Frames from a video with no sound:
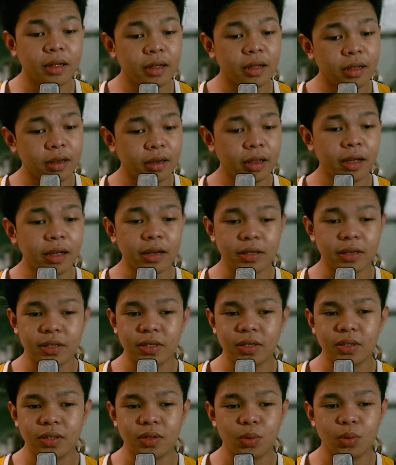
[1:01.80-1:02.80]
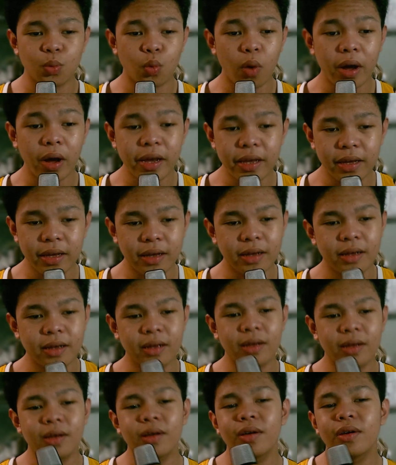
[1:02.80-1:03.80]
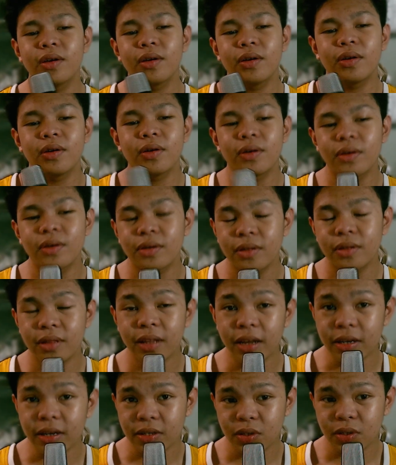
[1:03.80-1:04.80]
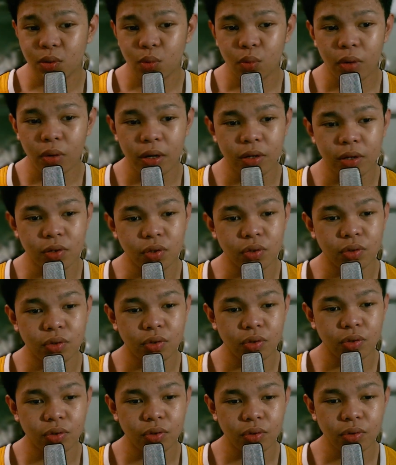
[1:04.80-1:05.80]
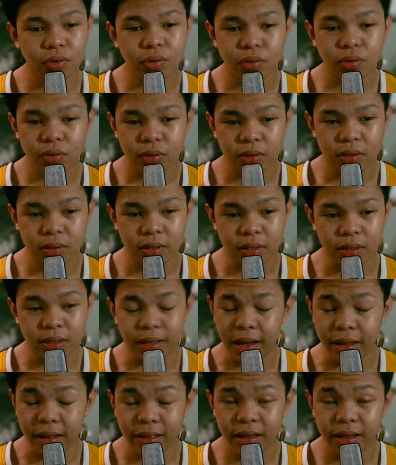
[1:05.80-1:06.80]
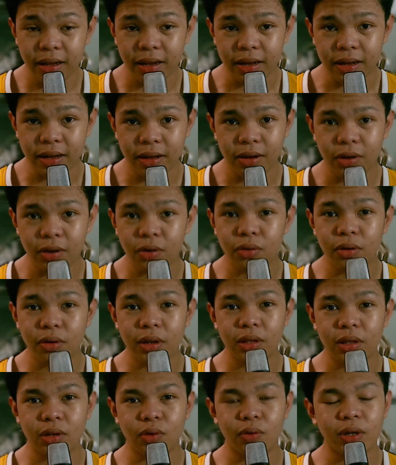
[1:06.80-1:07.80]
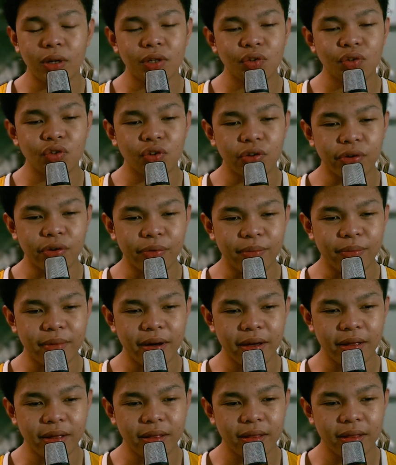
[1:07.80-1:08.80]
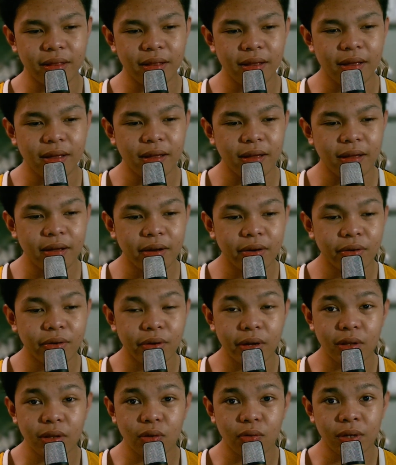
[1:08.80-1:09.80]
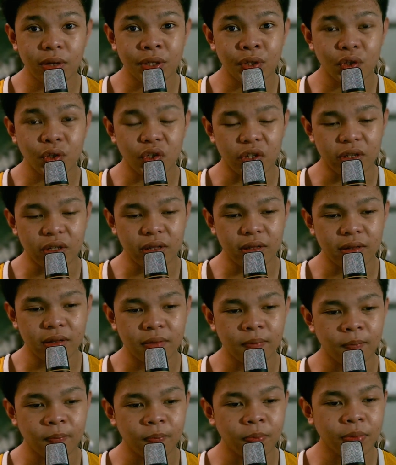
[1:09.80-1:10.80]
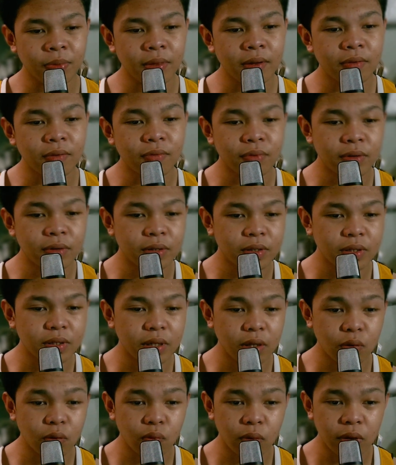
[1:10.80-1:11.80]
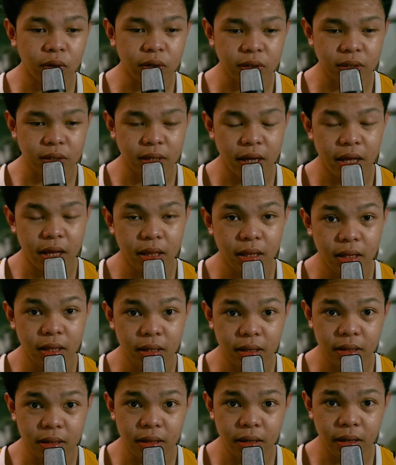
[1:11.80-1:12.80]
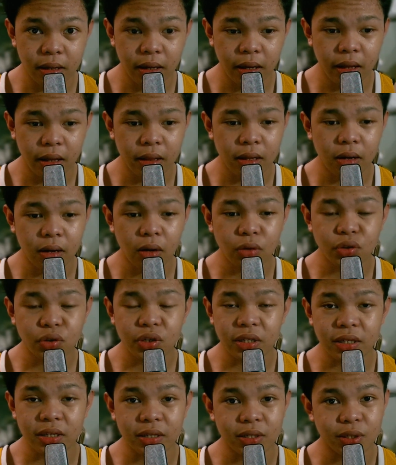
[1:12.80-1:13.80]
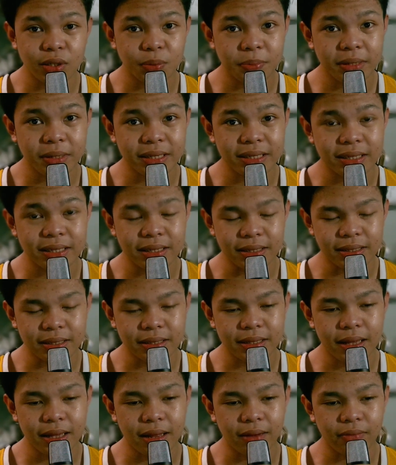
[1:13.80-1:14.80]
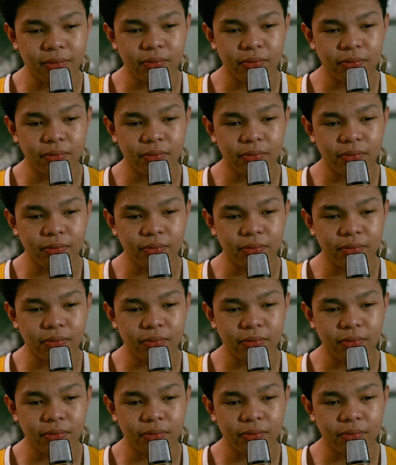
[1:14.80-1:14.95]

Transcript: Next, why? Next, why should you use this technique? Great question of mine. Great question. First, it works and the logic it speaks itself.